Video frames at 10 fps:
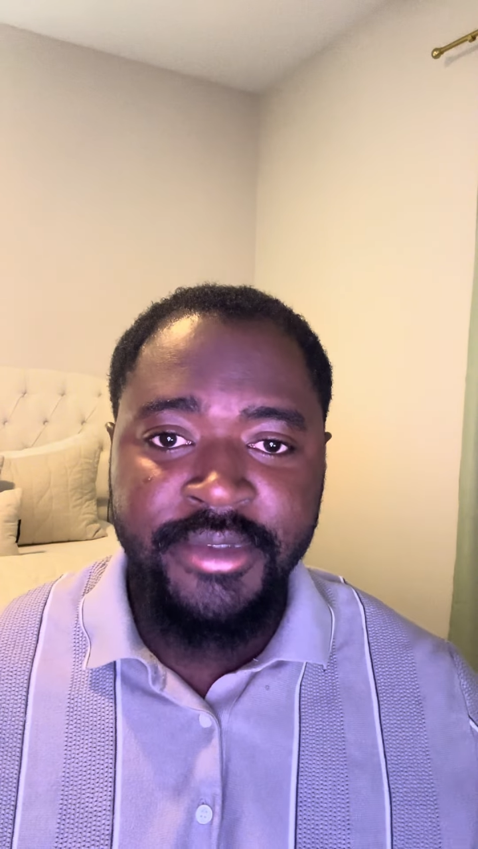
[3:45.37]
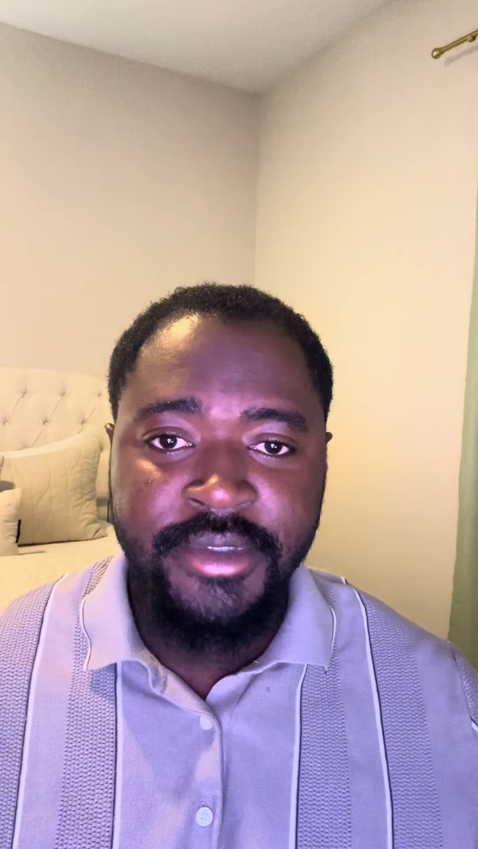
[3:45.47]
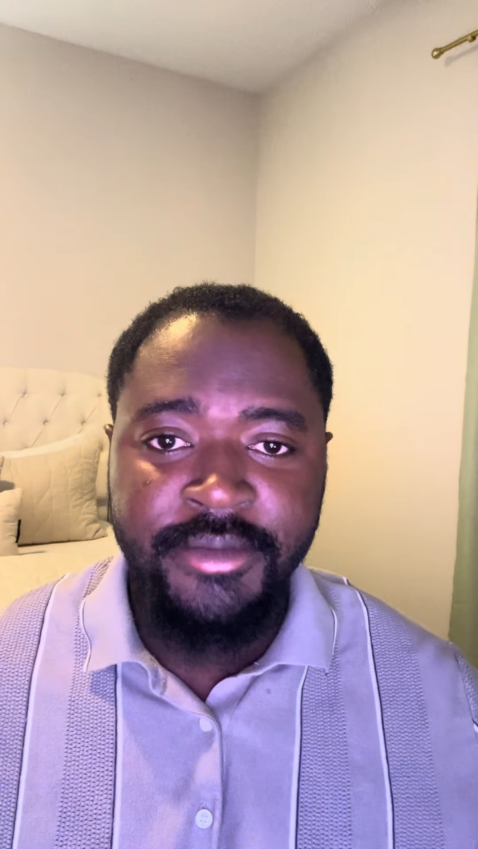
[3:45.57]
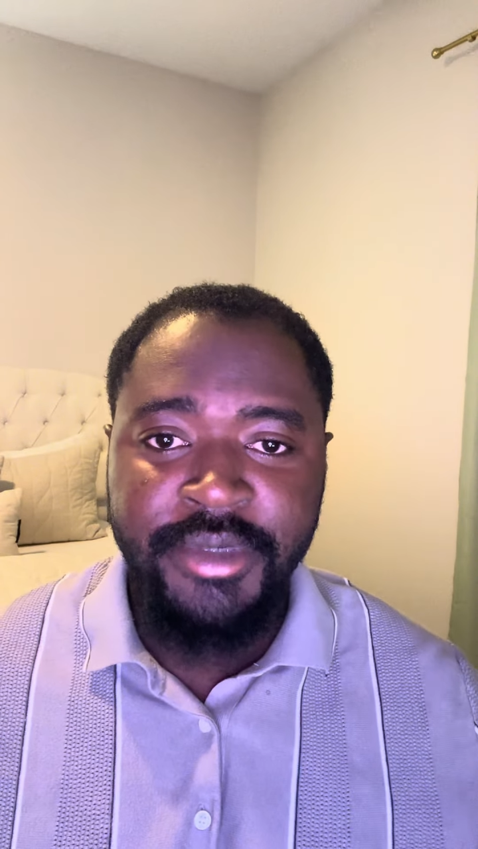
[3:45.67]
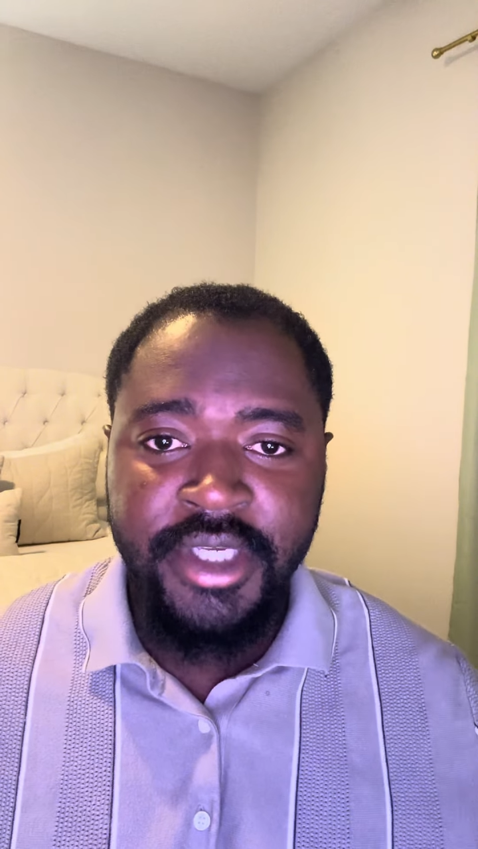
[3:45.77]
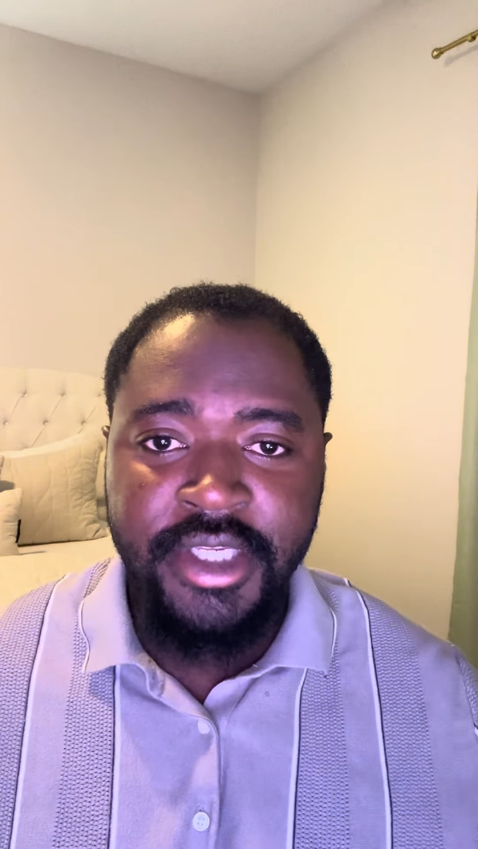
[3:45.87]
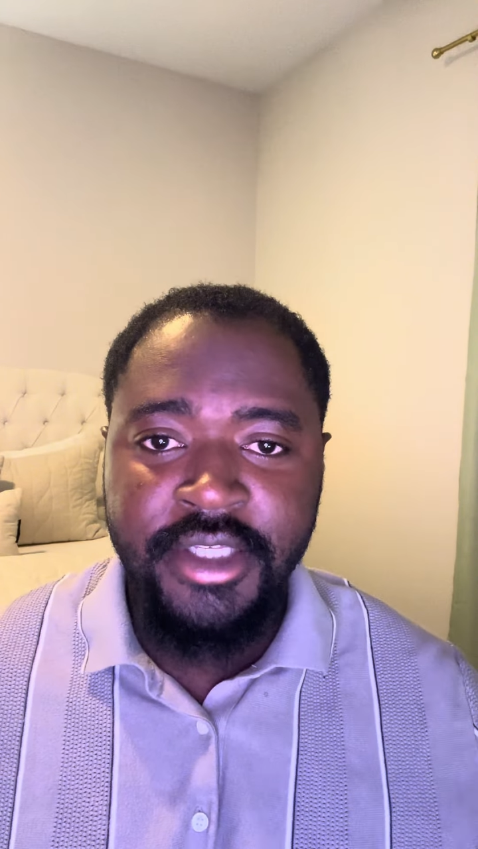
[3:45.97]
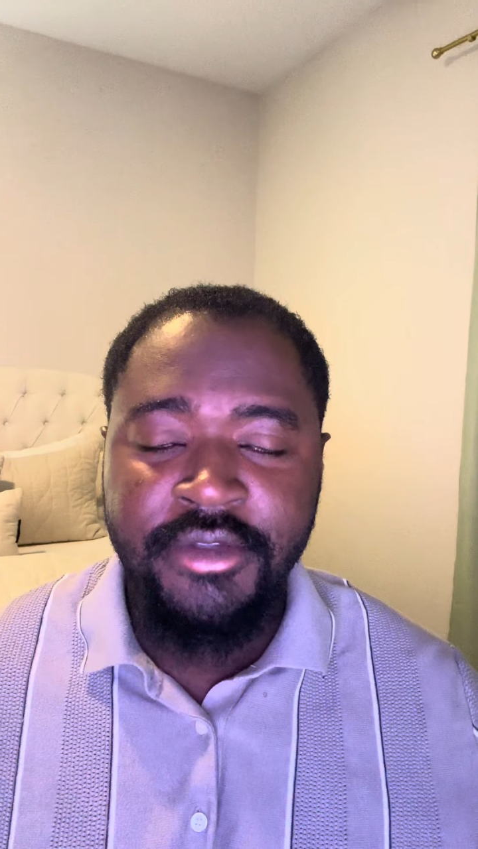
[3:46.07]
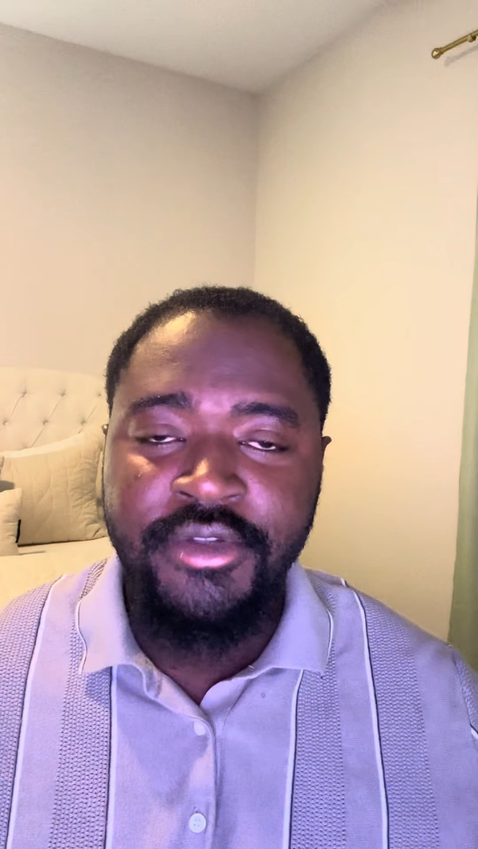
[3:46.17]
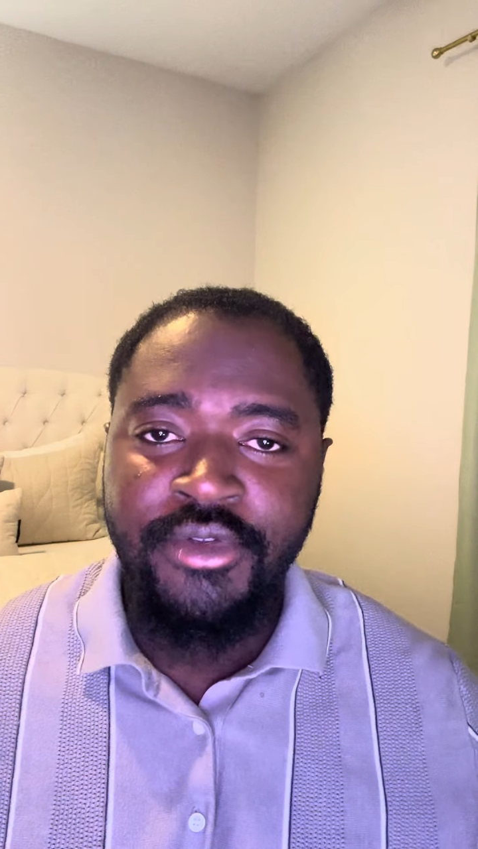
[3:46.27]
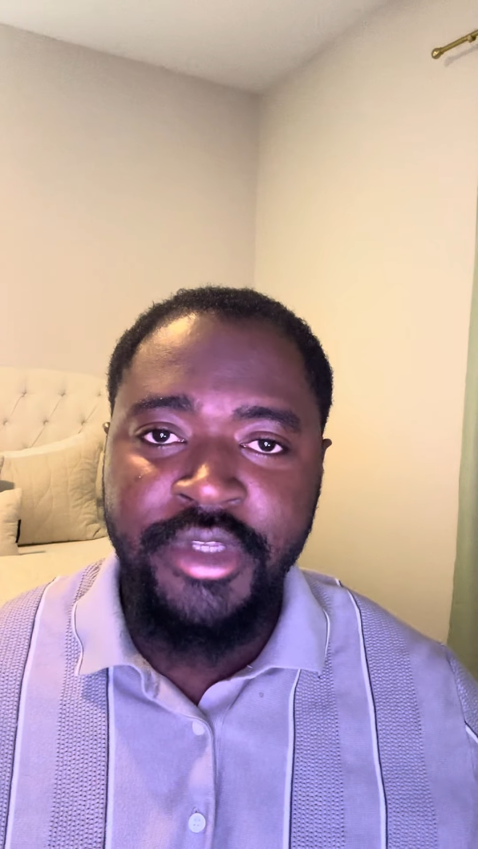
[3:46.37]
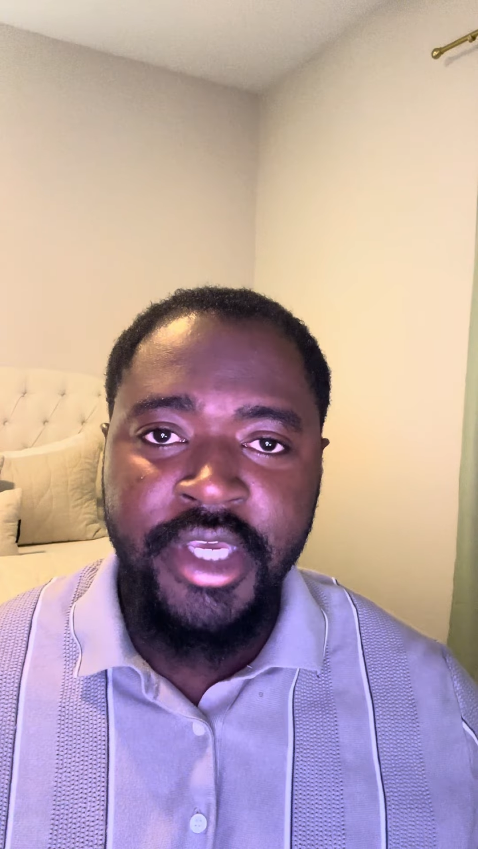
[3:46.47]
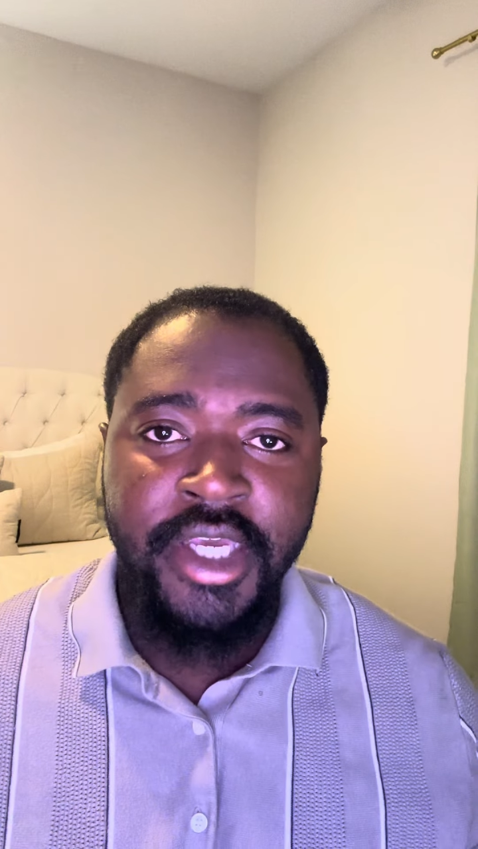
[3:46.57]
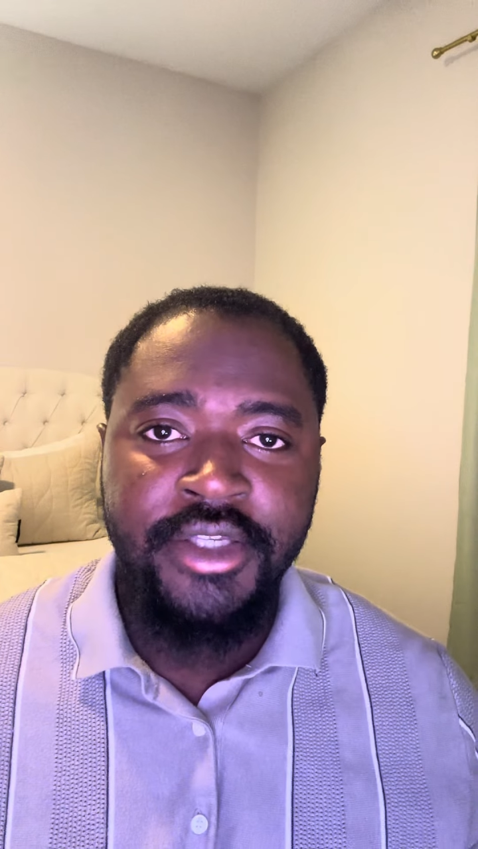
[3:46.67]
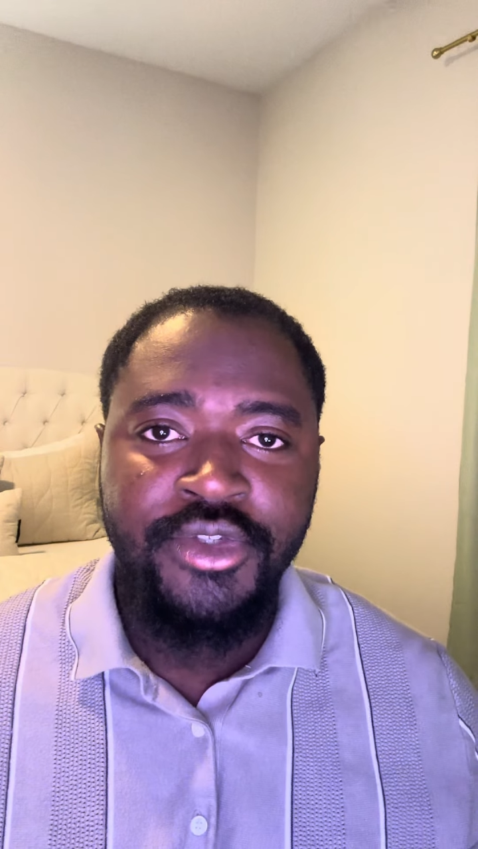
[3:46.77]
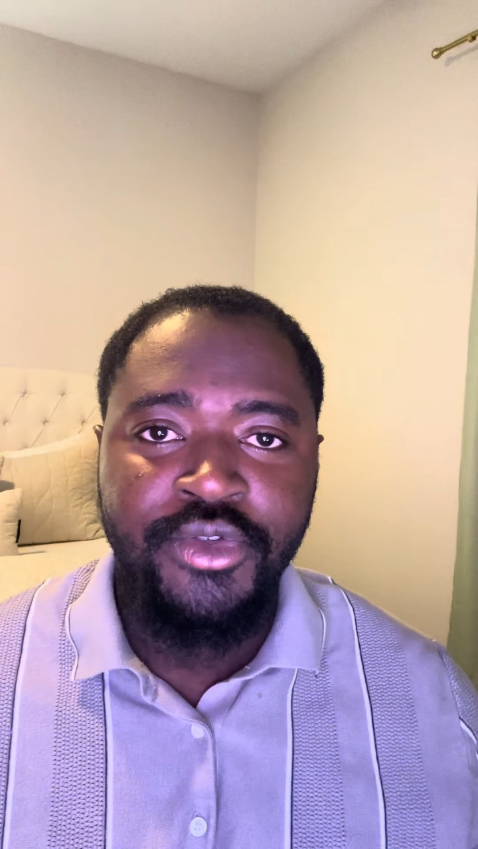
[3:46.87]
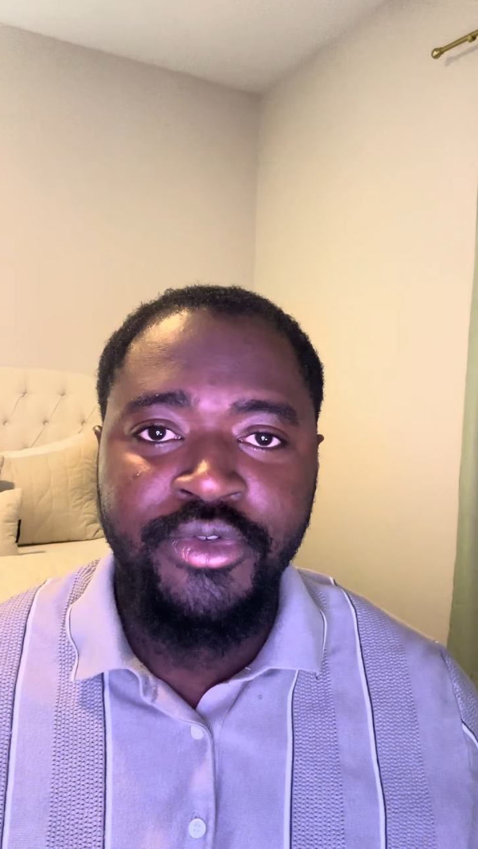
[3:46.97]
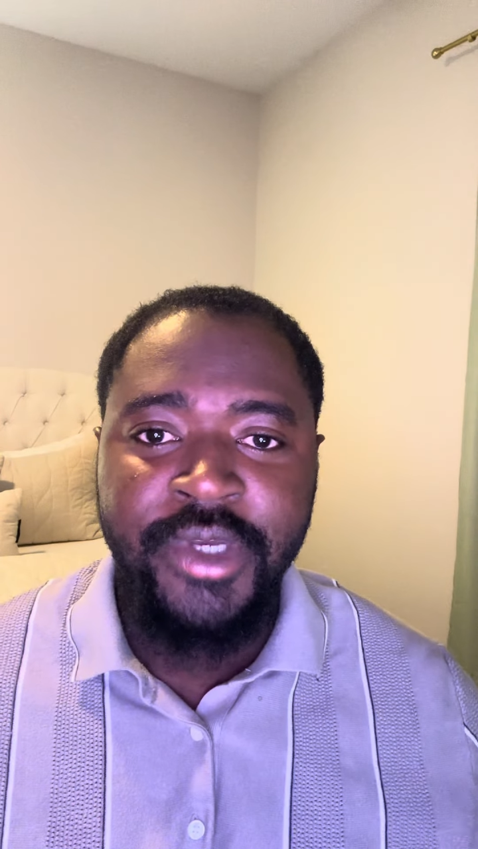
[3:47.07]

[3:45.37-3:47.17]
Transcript: the beginning to the end so you